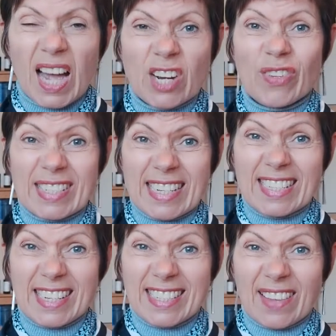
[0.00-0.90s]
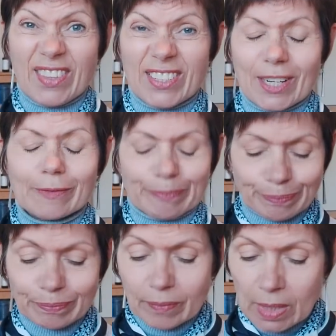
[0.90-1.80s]
I know that's easier said than
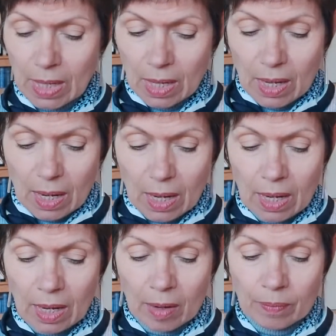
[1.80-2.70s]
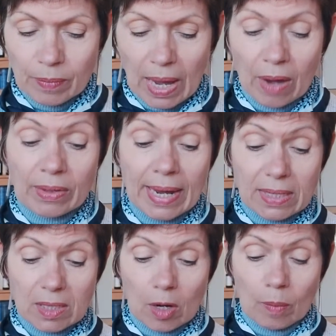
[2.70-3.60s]
done. Our
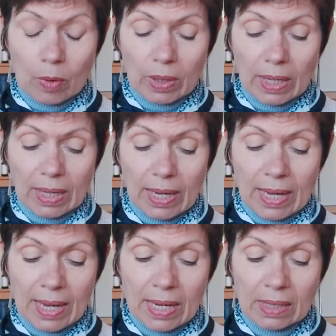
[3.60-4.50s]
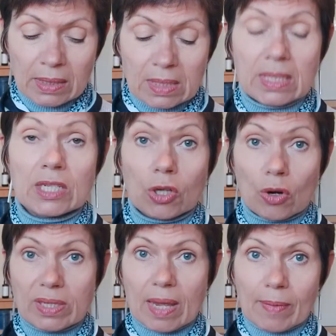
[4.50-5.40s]
next harmonic is
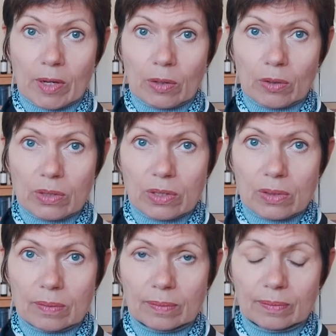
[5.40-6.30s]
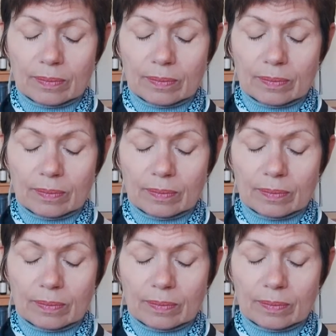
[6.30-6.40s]
detox chemicals.